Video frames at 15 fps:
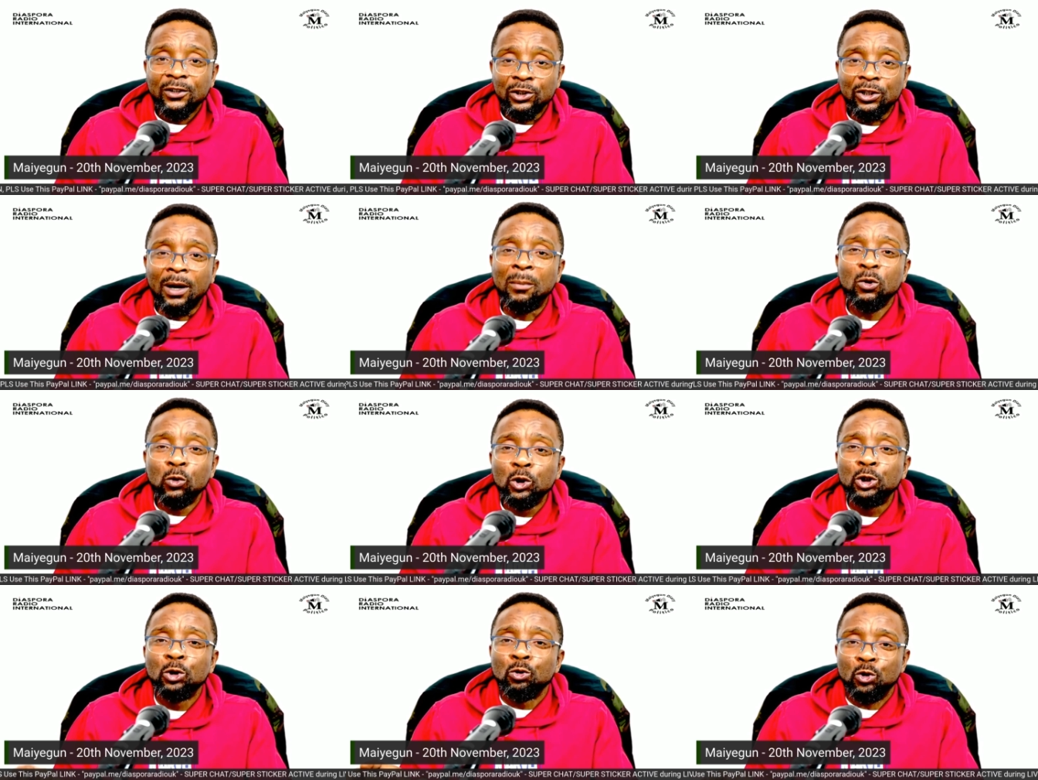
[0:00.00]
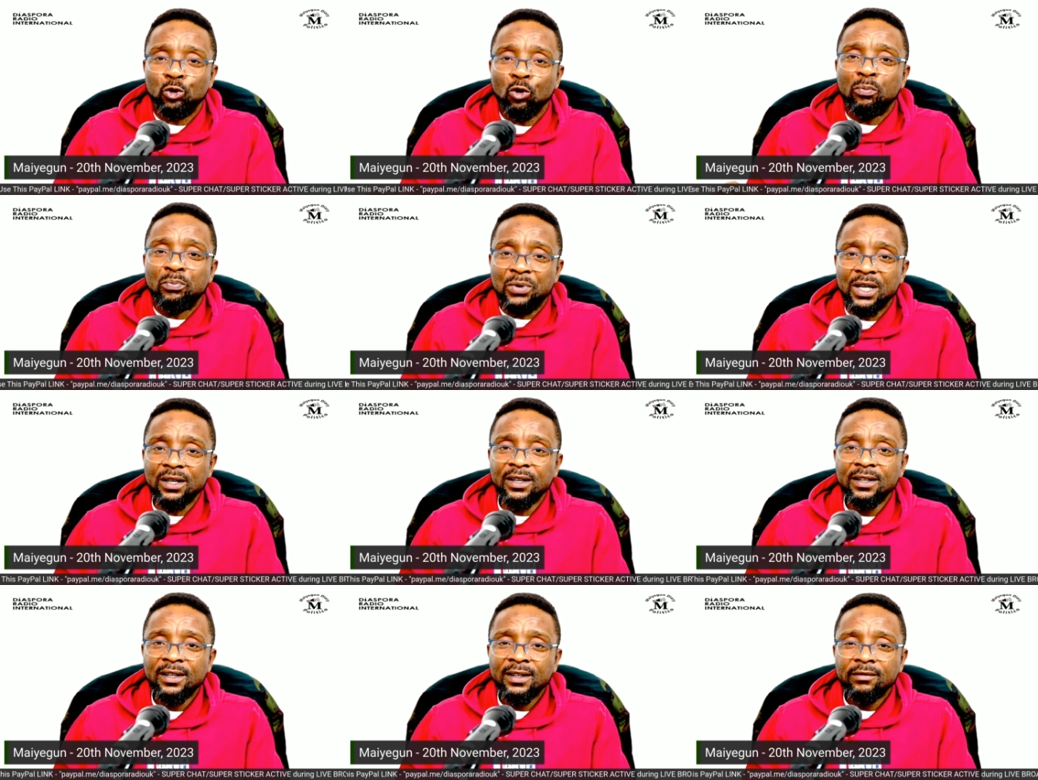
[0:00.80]
I mean, who used to
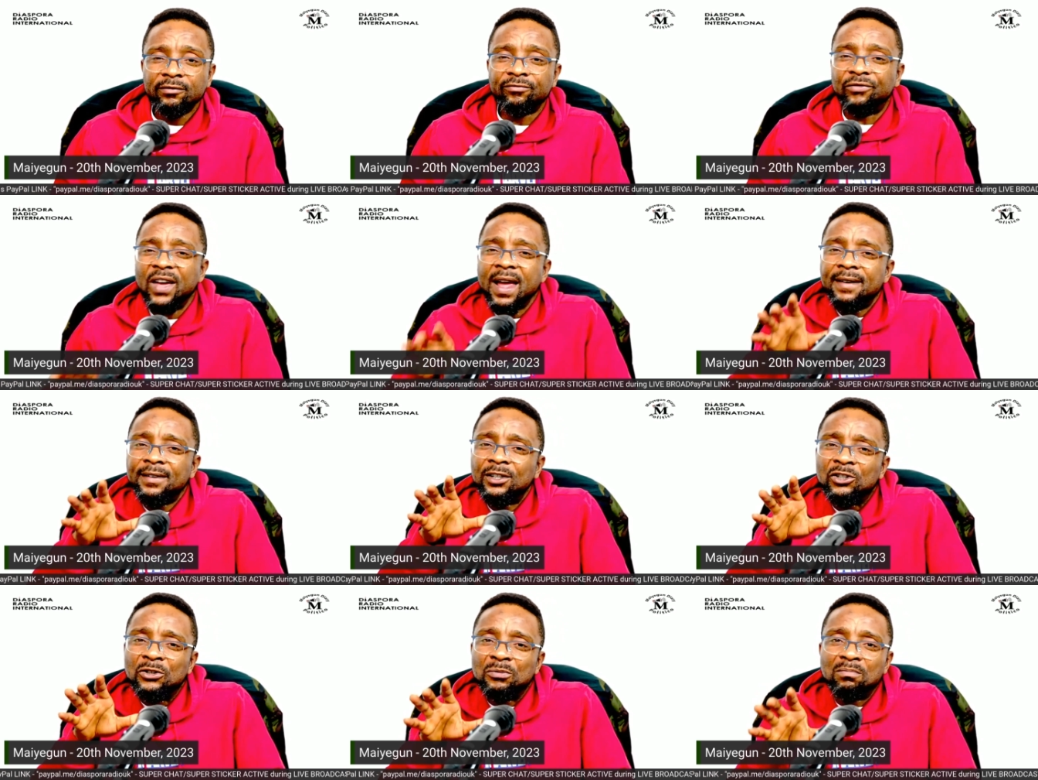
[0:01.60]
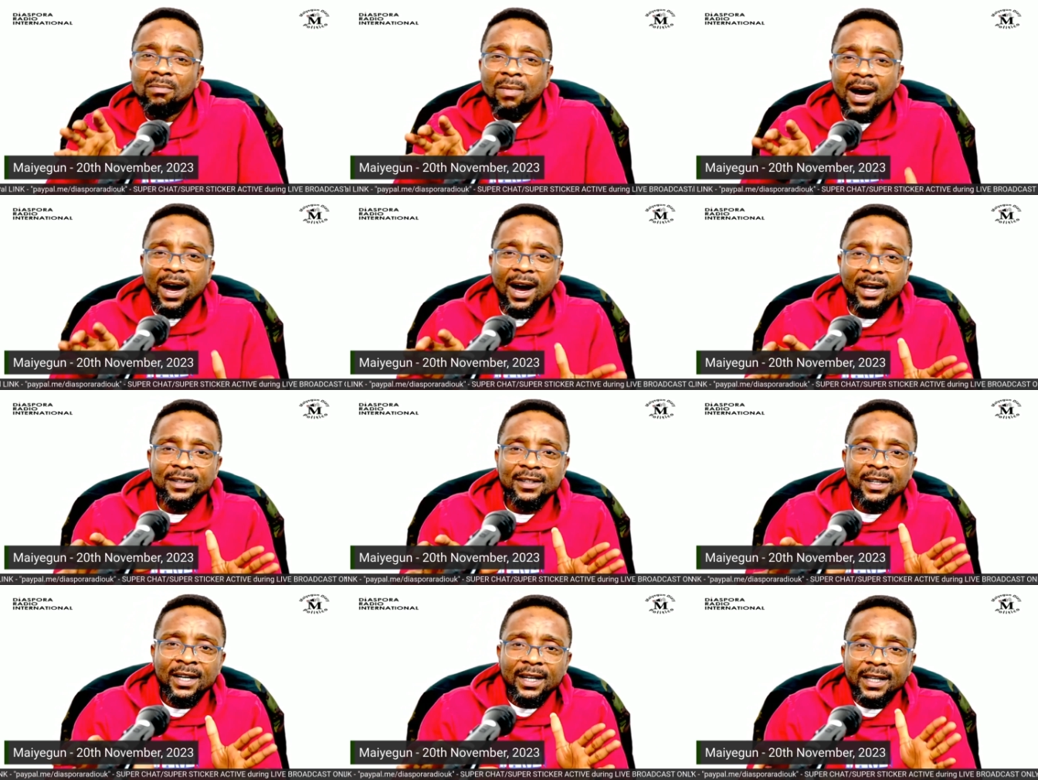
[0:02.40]
be very smart,
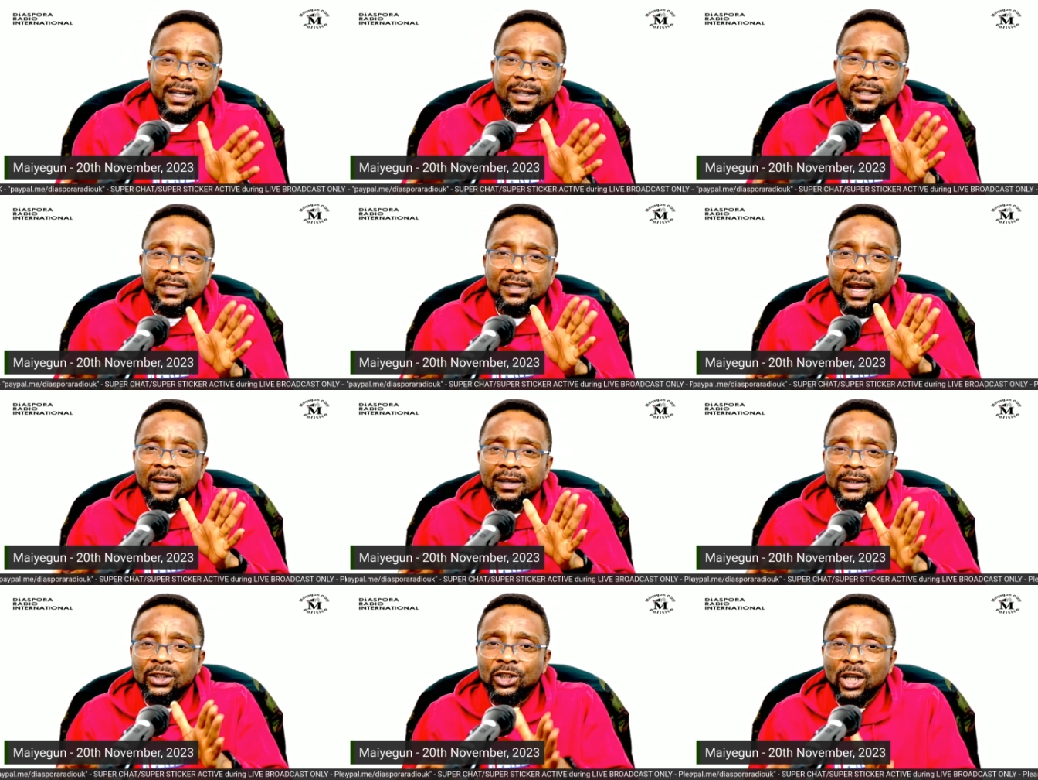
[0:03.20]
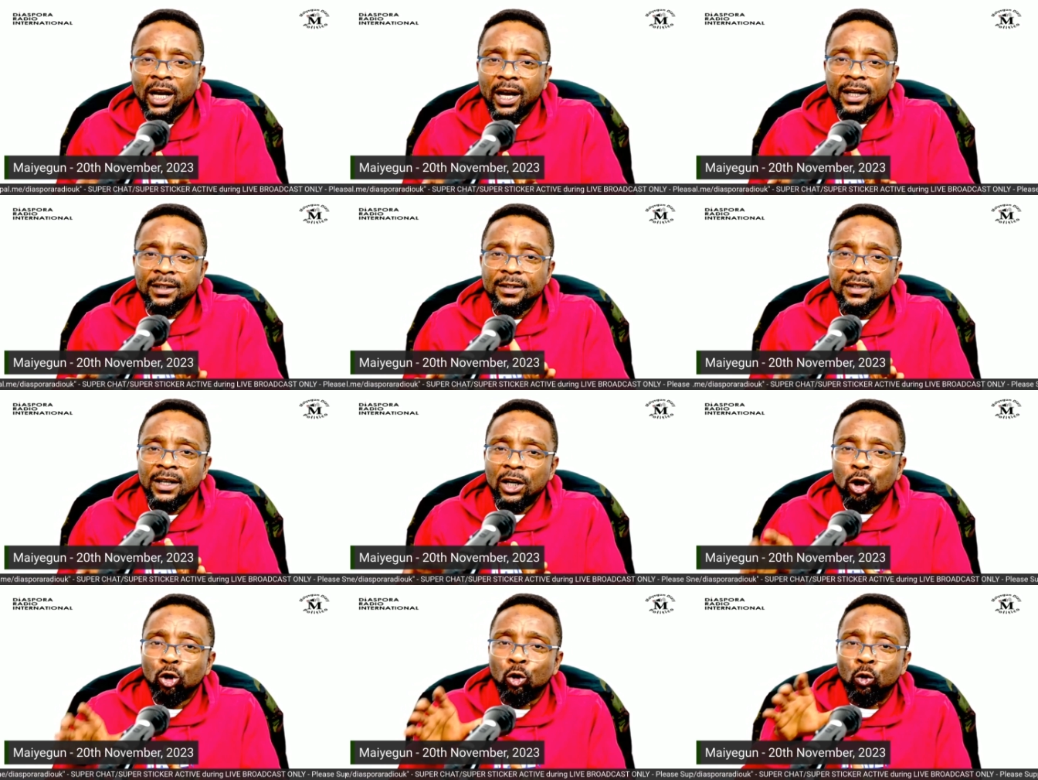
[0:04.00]
intelligent,
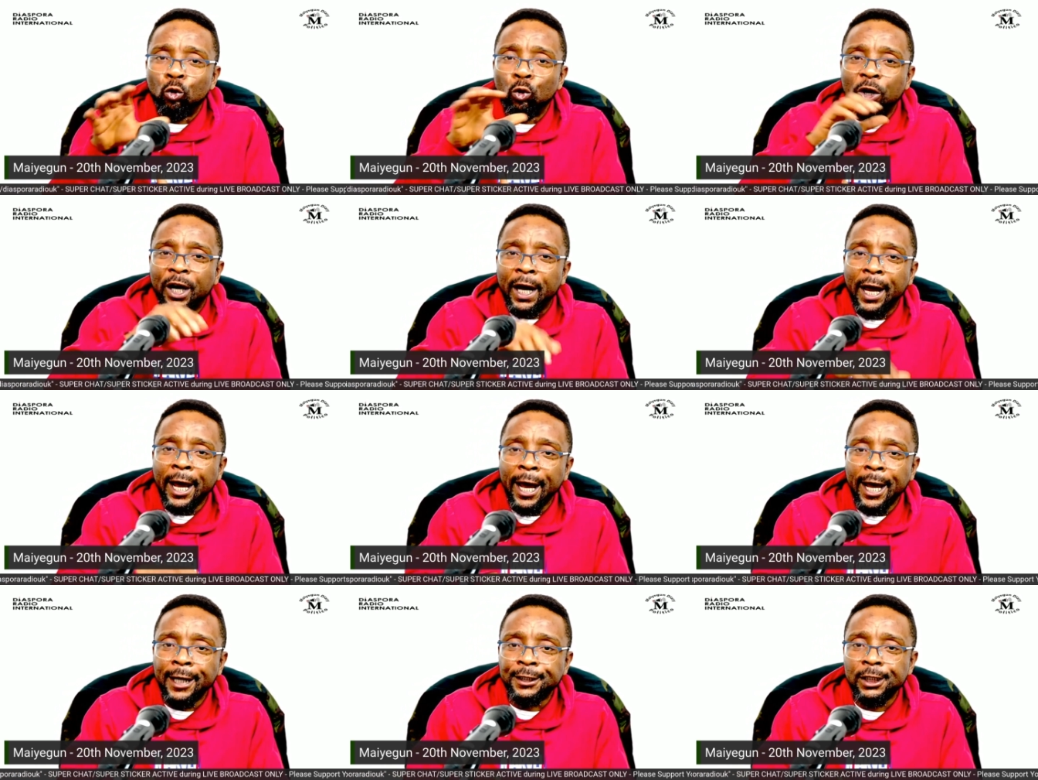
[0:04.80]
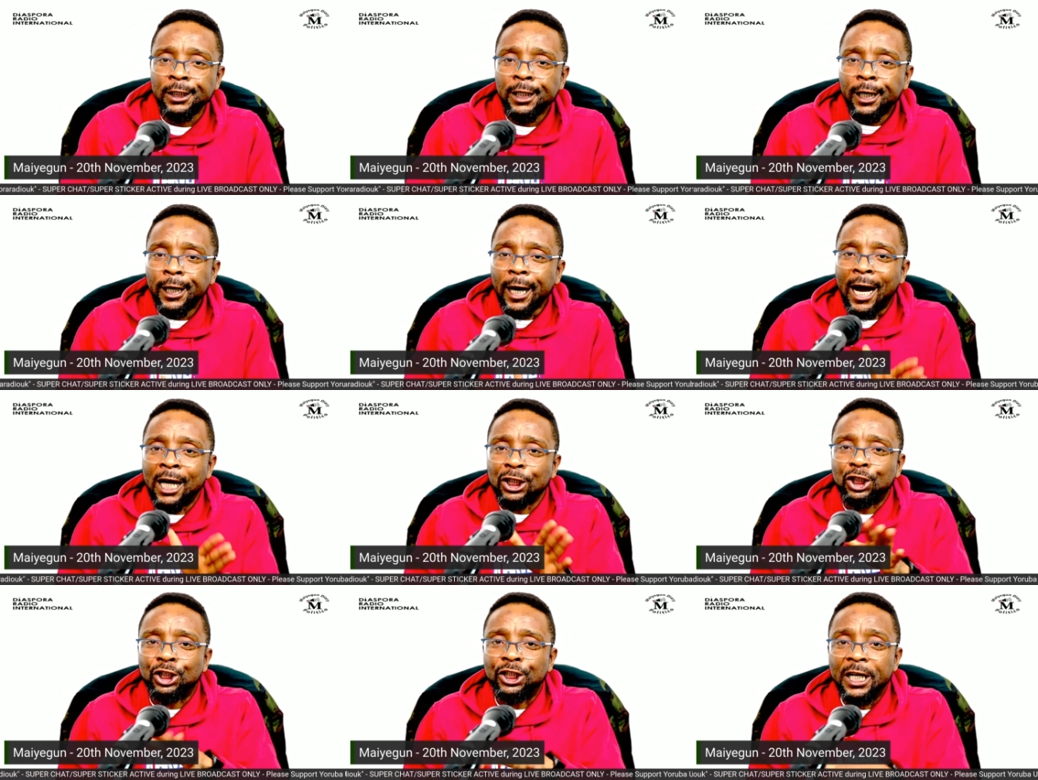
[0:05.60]
crooked, and
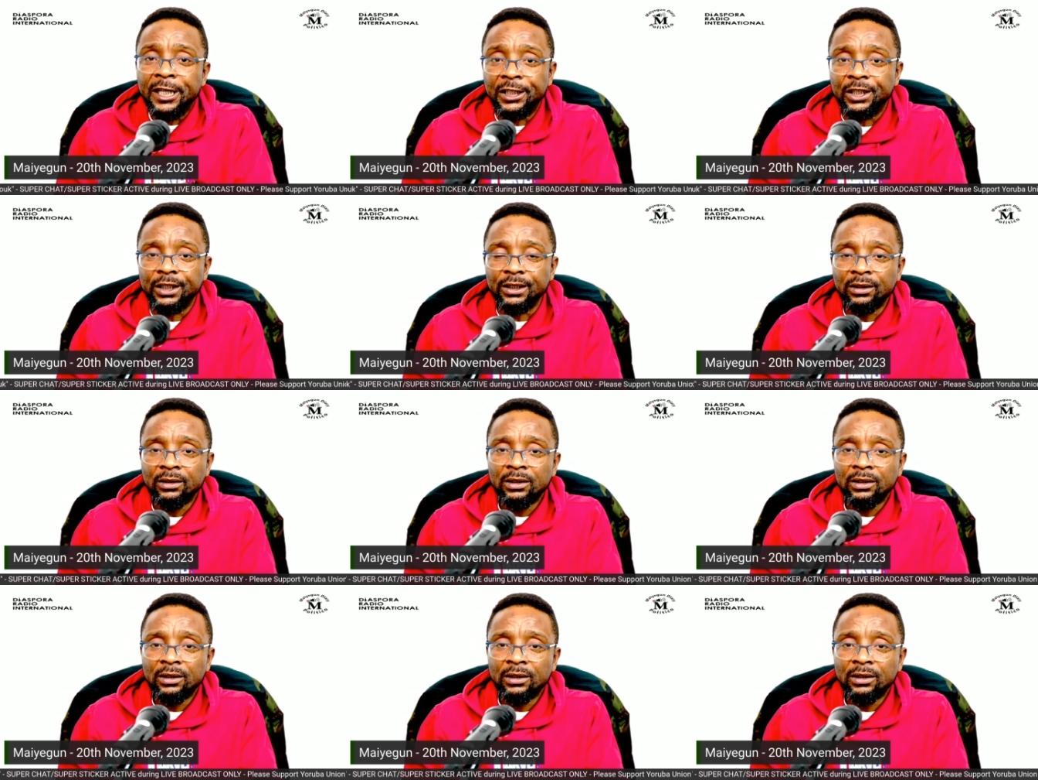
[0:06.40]
shady.